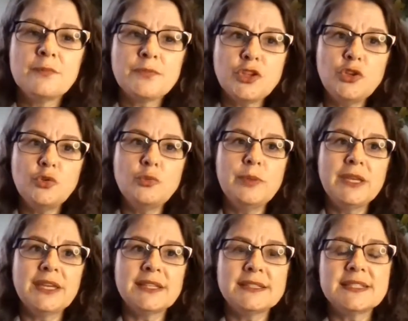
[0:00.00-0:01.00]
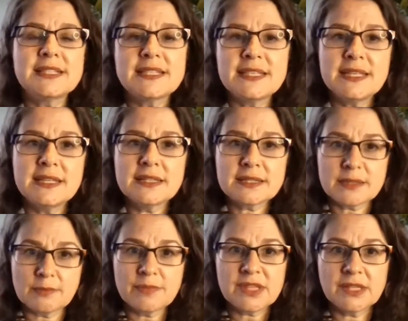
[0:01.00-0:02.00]
You begin to see
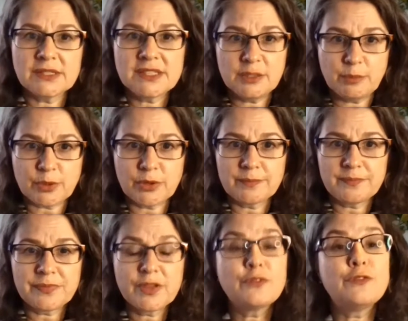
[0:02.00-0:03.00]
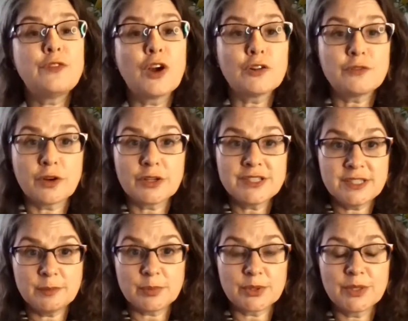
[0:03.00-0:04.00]
something deeper, far, far
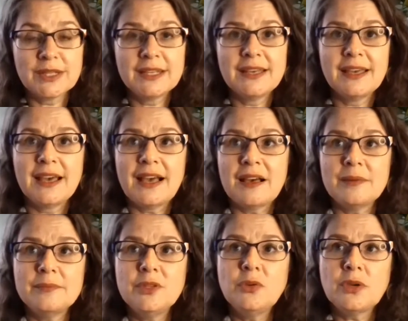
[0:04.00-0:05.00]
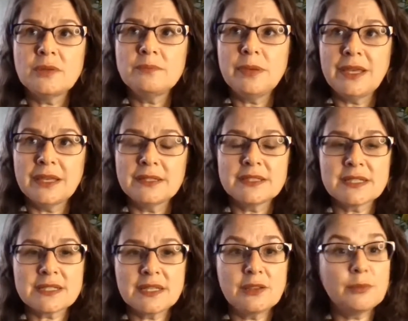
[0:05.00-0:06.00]
deeper. You can begin to
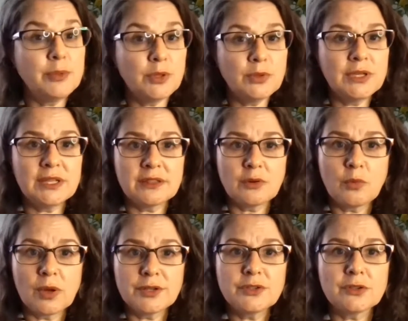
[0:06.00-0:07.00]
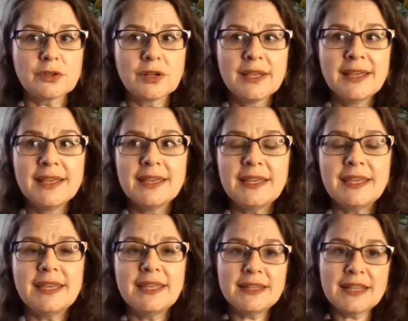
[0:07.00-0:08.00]
see the beauty and the wonder
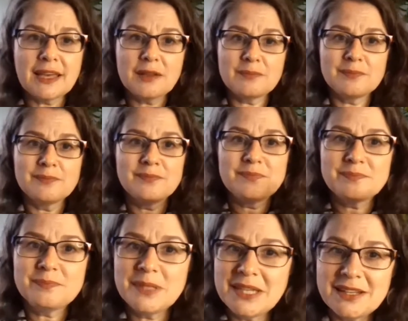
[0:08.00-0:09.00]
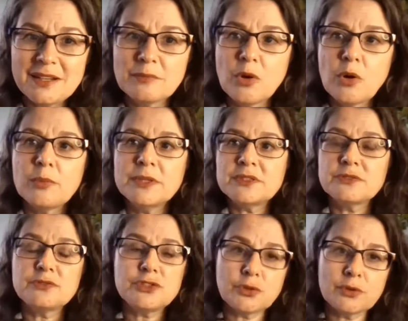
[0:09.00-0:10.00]
in that beginning moment
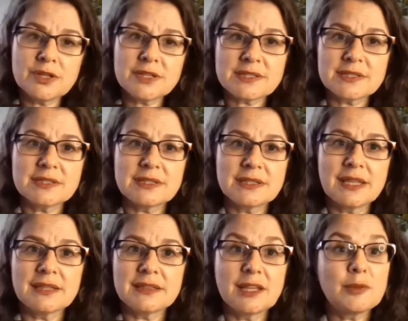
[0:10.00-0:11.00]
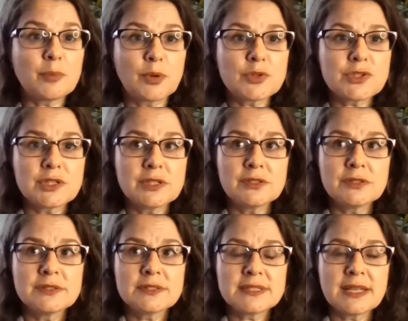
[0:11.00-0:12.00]
of choice that person
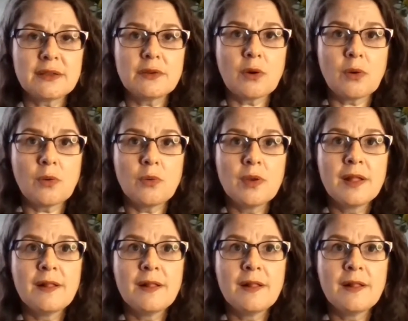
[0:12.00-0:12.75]
said, oh,